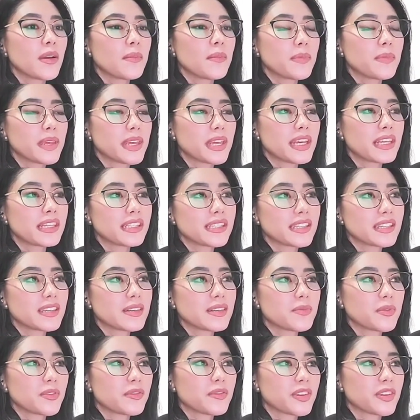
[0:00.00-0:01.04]

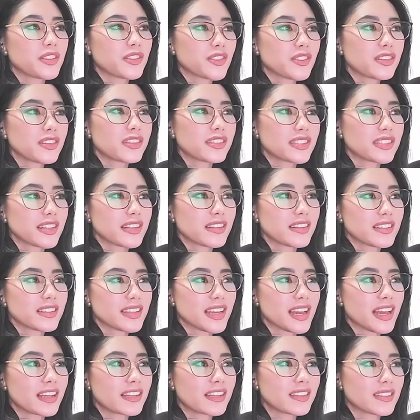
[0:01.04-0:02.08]
PSD, provincial sales
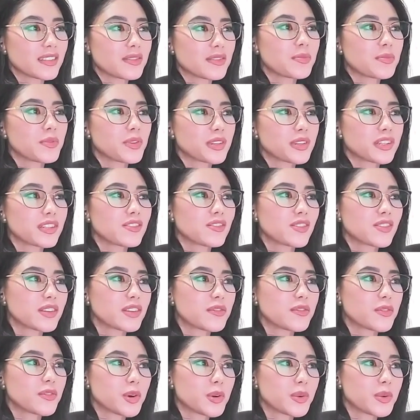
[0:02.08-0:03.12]
tax, it's pretty
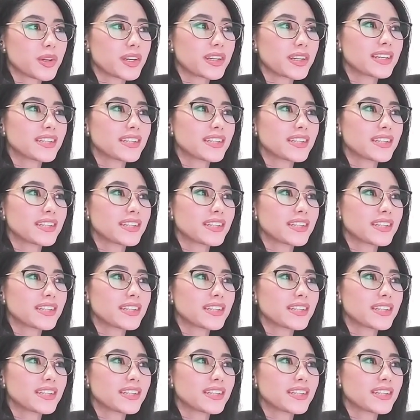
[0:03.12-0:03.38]
straightforward.